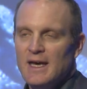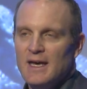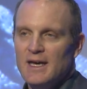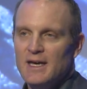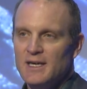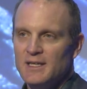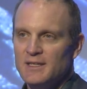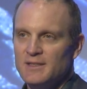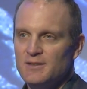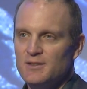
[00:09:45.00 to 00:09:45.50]

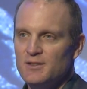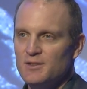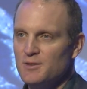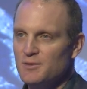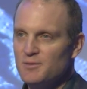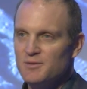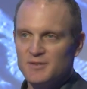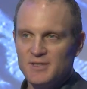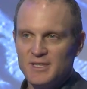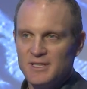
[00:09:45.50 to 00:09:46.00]
and
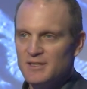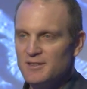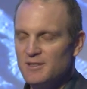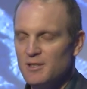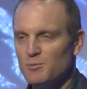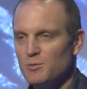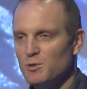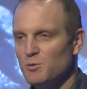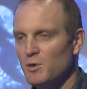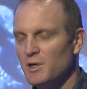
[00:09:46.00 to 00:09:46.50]
they're seeded
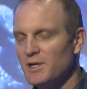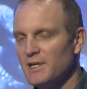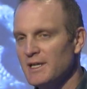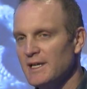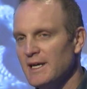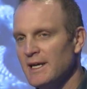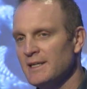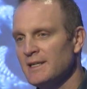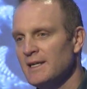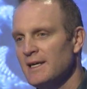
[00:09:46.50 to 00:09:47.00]
number 1
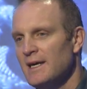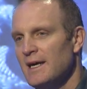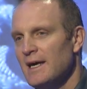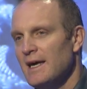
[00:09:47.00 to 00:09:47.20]
again.